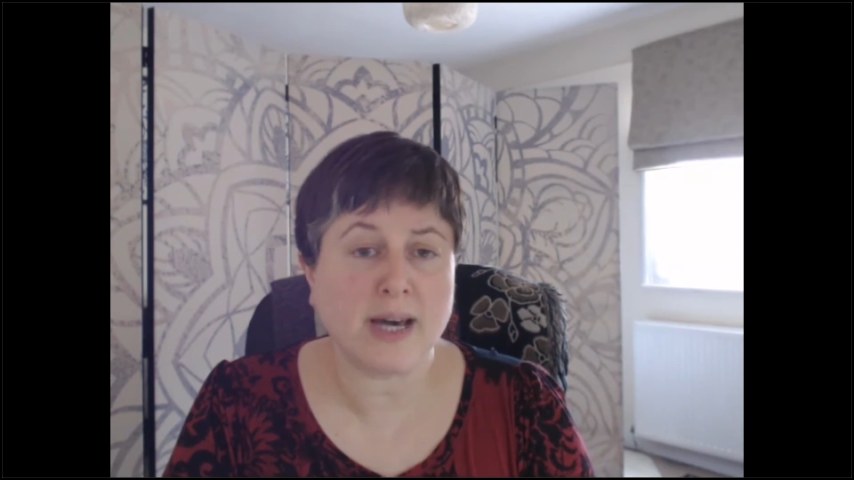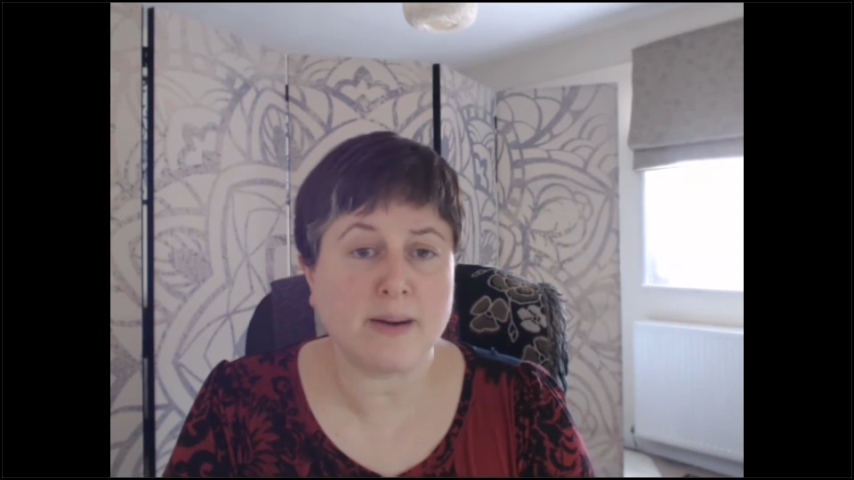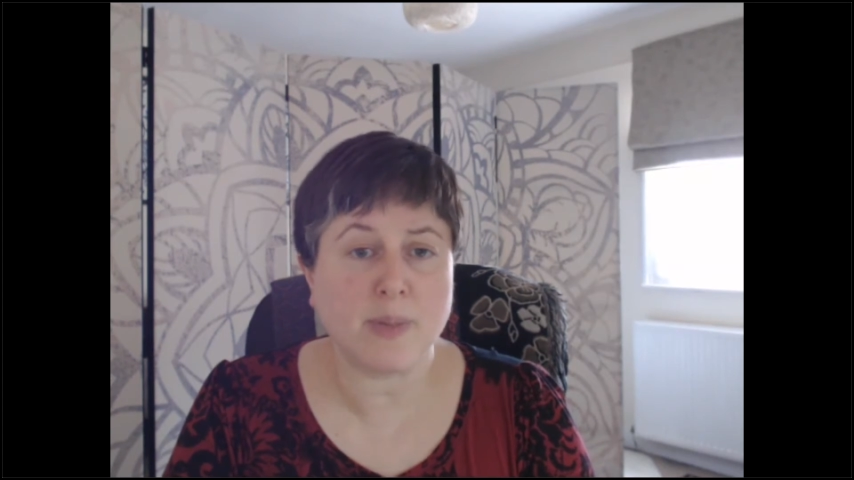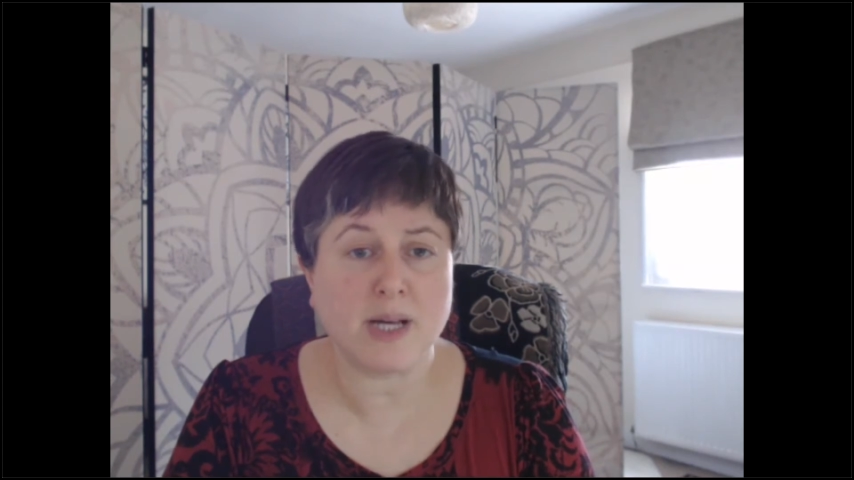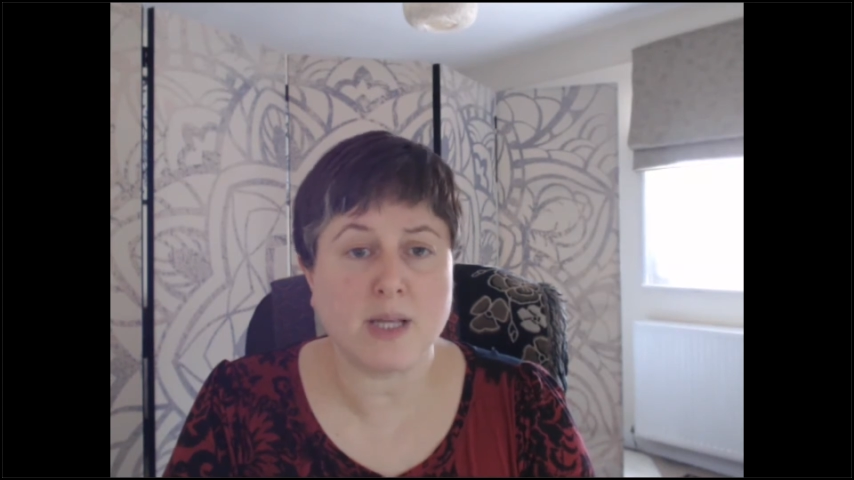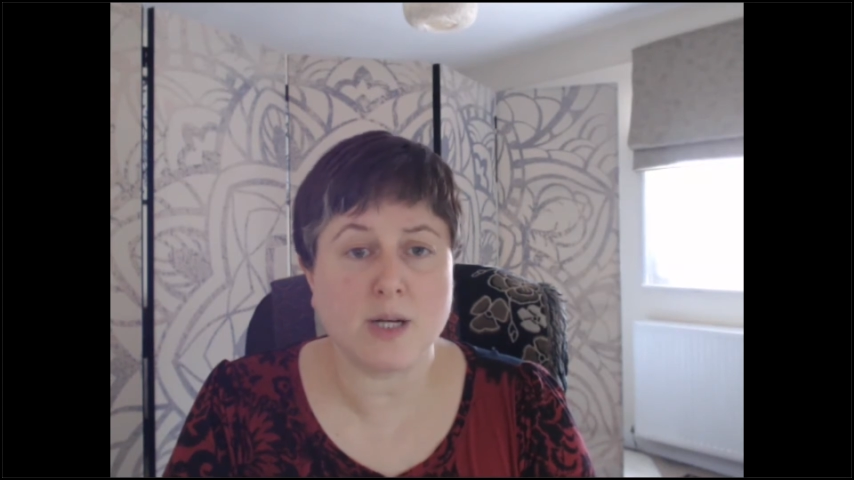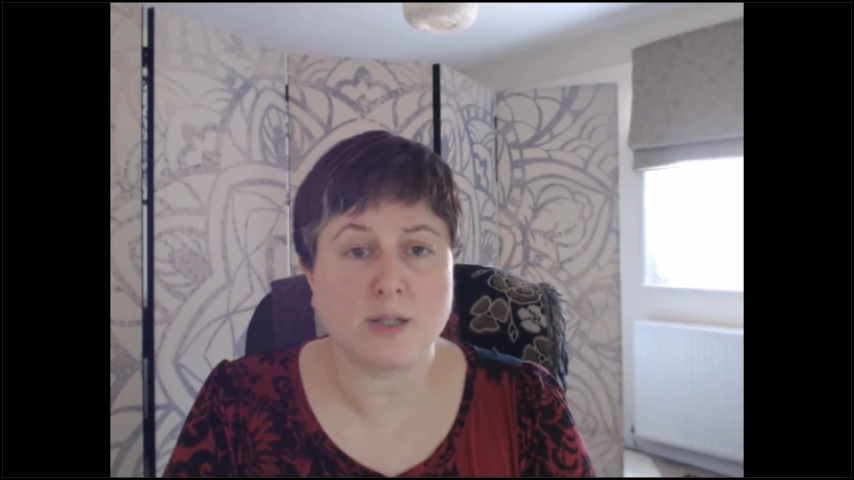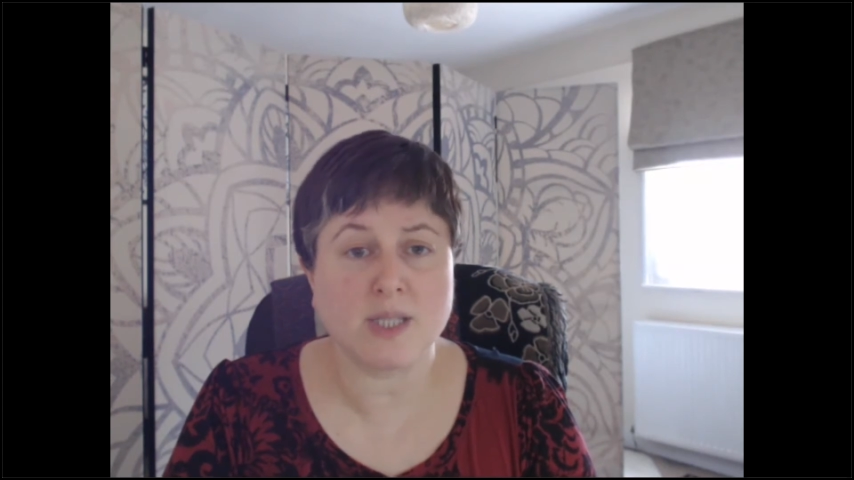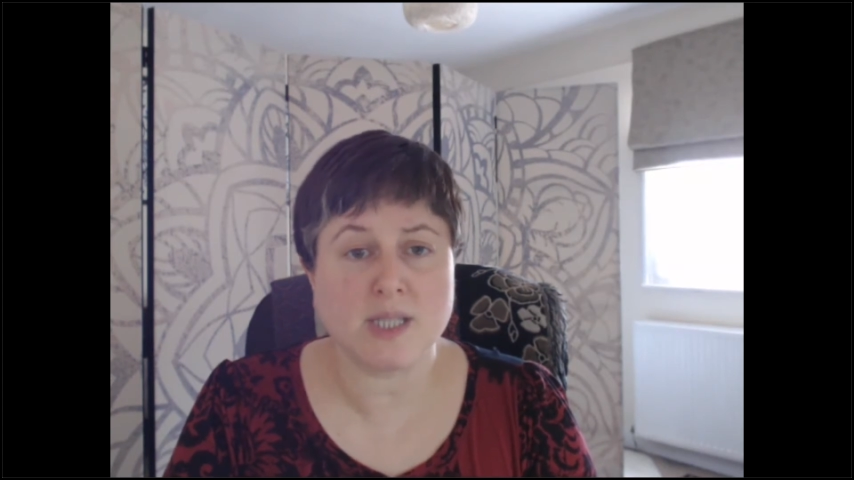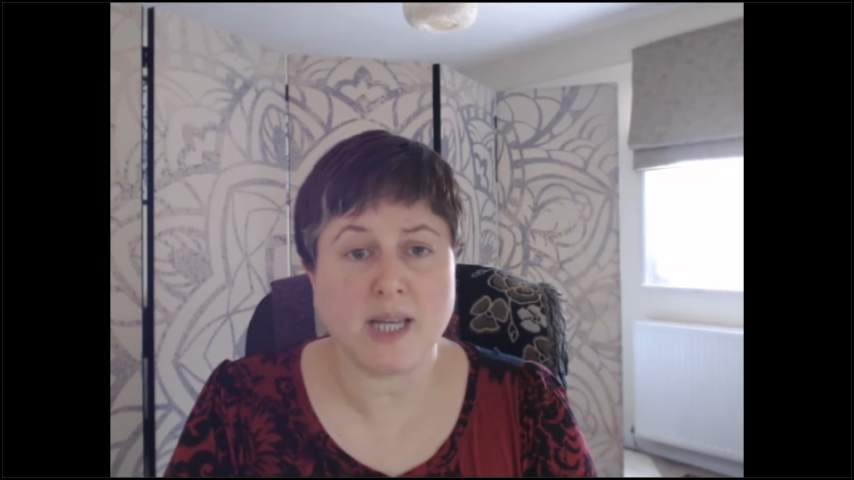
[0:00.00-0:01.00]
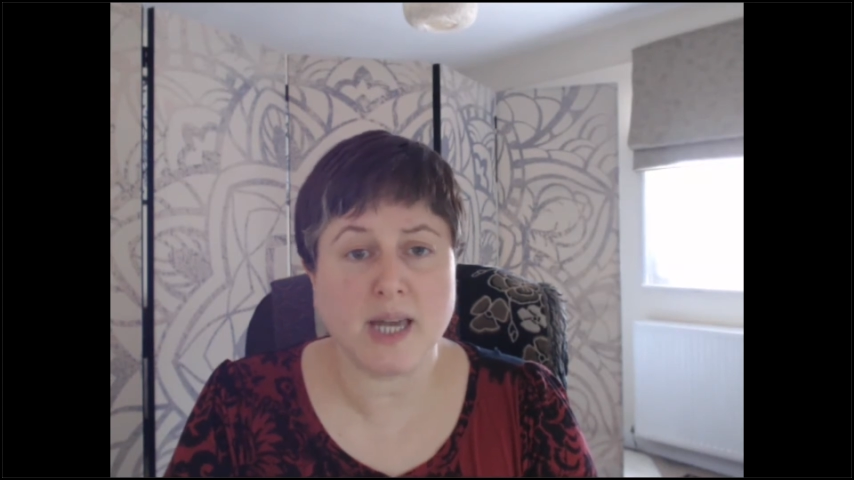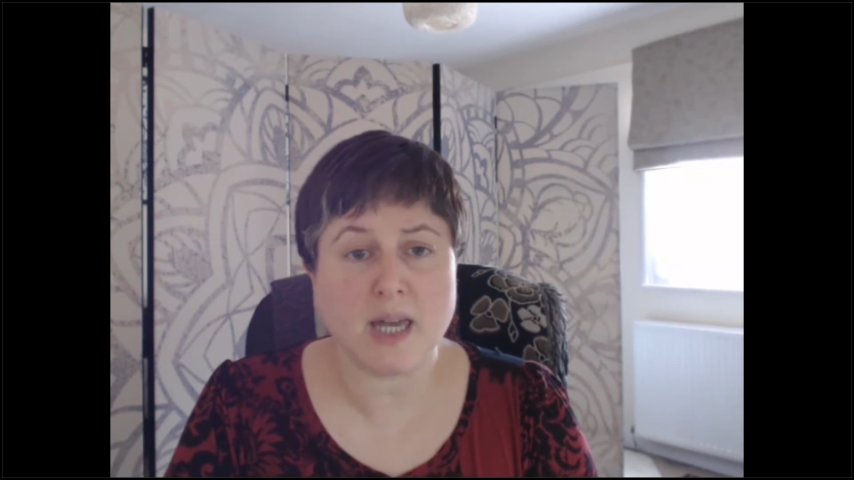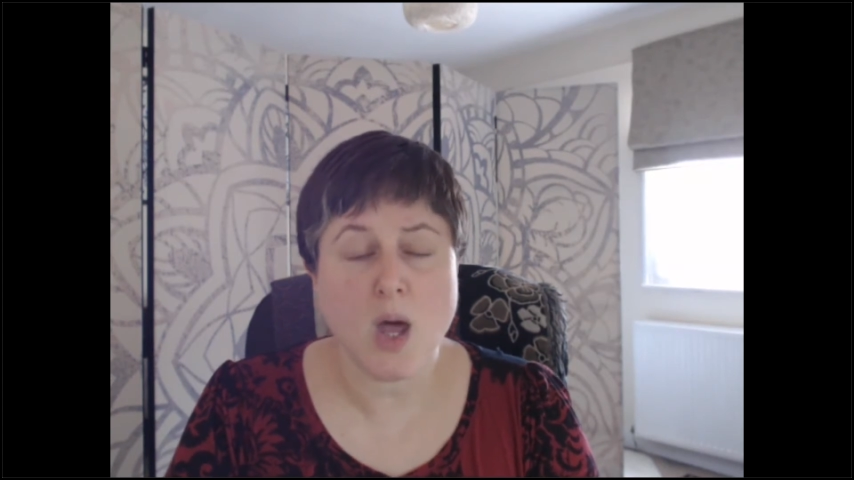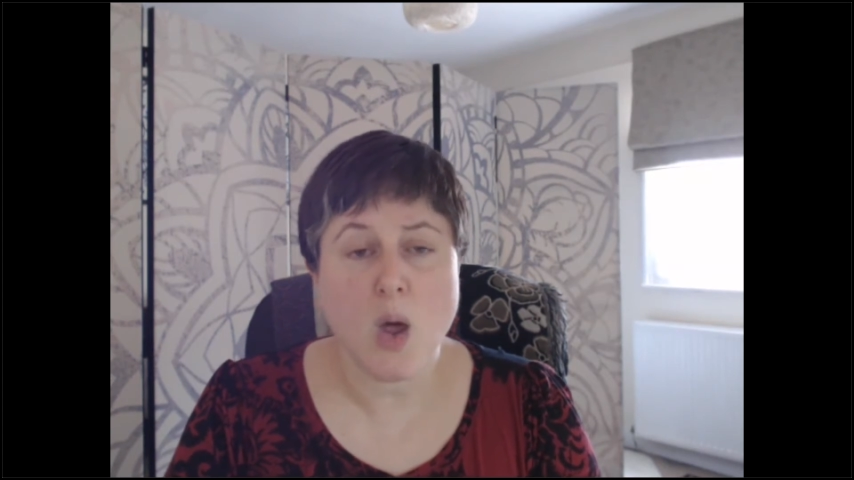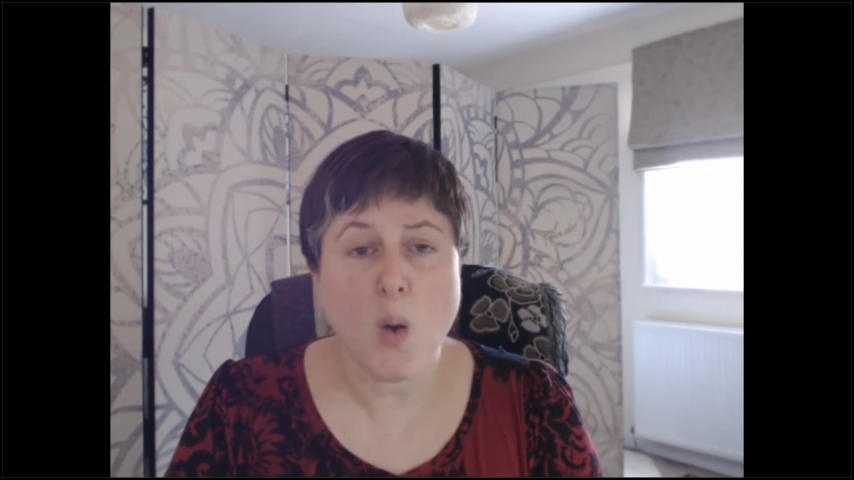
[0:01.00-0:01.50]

that by noticing